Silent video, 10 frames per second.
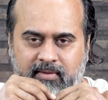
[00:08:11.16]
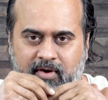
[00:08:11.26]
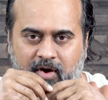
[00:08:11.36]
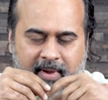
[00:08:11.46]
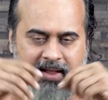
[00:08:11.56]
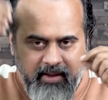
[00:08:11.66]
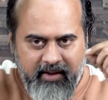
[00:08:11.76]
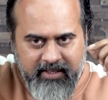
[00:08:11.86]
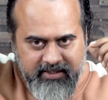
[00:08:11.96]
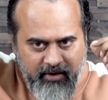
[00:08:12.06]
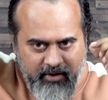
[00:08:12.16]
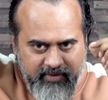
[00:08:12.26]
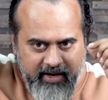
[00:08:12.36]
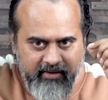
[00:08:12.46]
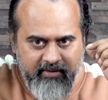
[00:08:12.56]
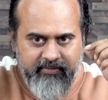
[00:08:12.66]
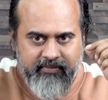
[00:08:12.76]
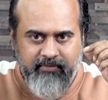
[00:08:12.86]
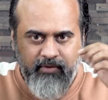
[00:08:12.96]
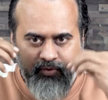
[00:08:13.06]
Or my hair has a lot of
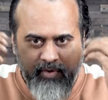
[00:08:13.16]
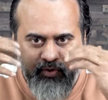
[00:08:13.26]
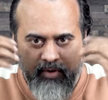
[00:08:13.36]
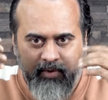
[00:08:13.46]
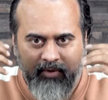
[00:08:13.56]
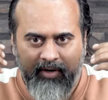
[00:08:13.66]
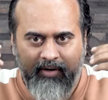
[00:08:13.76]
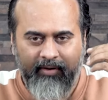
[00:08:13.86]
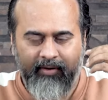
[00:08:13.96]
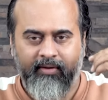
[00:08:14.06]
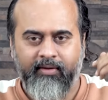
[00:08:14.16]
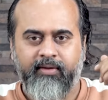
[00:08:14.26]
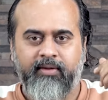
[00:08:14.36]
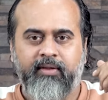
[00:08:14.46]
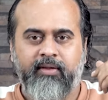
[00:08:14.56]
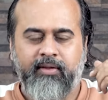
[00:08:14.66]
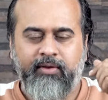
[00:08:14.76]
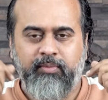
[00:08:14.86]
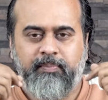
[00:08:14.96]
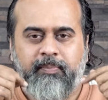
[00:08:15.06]
dandruff. What do I do about it?
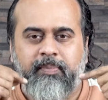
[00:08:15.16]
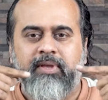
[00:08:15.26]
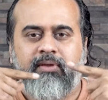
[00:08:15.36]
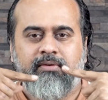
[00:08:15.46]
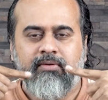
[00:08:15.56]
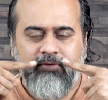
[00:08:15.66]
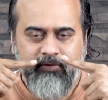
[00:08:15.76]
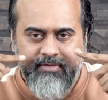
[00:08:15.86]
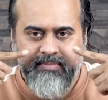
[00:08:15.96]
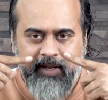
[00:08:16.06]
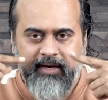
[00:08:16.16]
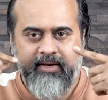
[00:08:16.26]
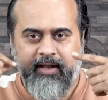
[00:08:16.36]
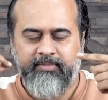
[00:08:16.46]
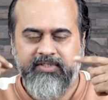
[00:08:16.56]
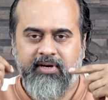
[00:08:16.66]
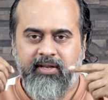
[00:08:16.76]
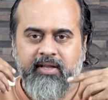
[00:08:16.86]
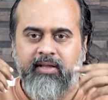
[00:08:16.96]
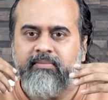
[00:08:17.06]
pick your nose many times a
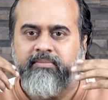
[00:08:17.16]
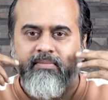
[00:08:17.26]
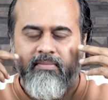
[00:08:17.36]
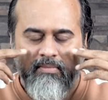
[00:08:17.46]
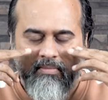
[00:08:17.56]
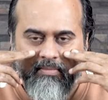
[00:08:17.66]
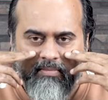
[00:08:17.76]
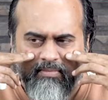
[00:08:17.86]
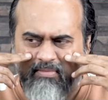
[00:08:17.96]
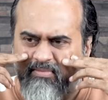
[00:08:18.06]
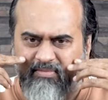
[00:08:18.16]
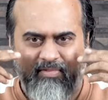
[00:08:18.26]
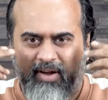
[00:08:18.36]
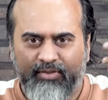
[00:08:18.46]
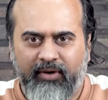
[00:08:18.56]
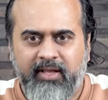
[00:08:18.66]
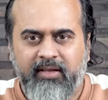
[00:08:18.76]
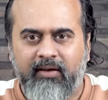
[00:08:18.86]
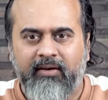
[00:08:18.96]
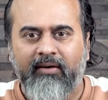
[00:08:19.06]
day, why should I
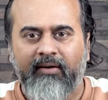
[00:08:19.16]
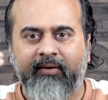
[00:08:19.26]
care?